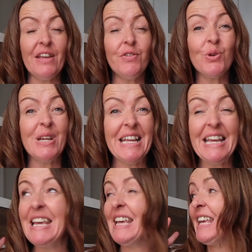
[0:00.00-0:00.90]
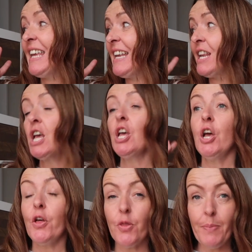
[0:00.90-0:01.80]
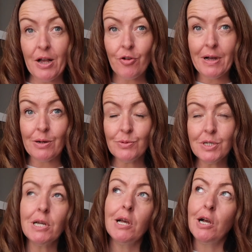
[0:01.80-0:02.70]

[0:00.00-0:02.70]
If you can hear in the background,